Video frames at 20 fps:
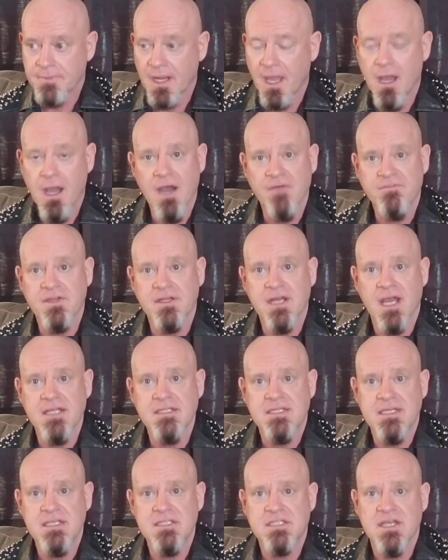after
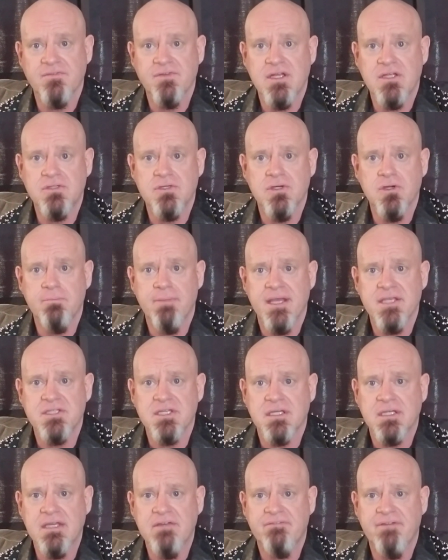1972,
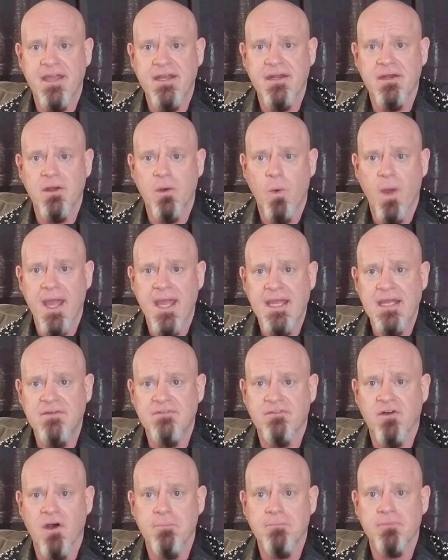basically faded away
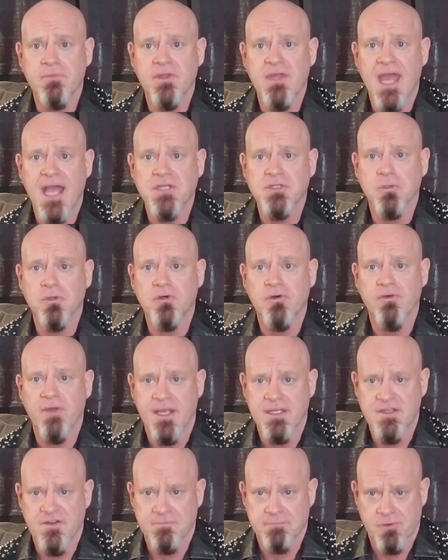from the actual
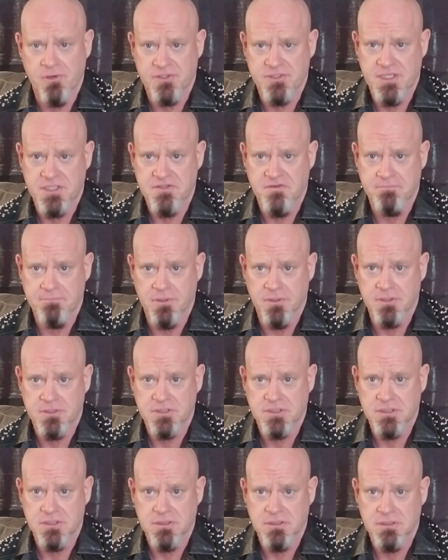creative process of books.